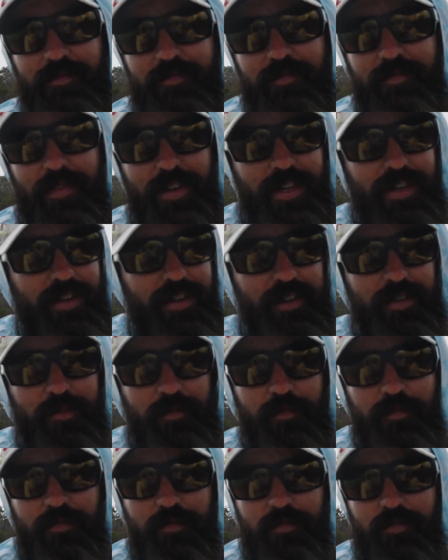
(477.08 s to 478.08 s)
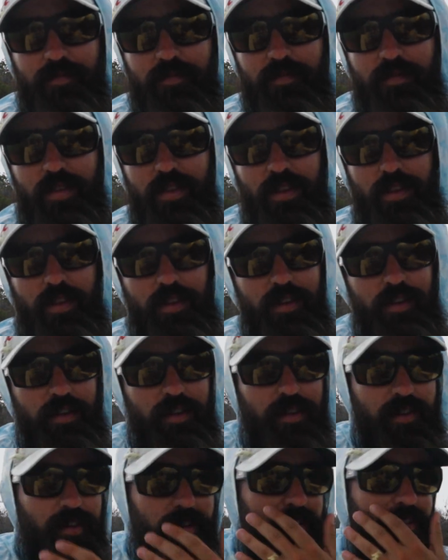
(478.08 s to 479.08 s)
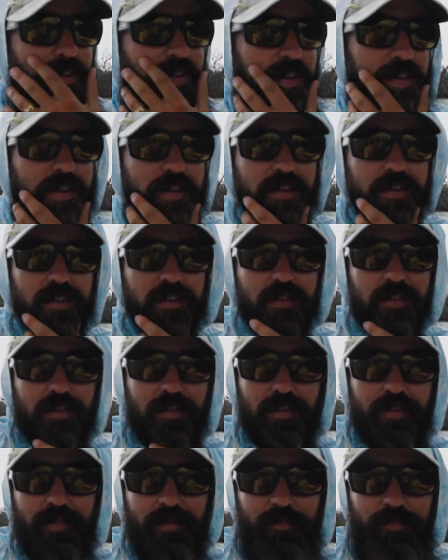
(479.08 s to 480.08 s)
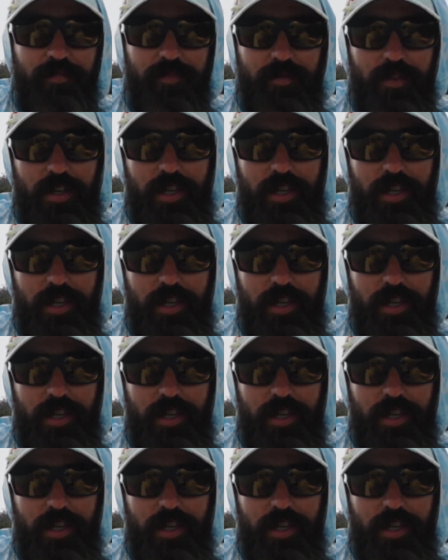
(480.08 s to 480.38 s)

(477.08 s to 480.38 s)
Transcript: If you had to have any superpower that you could use, what would it be?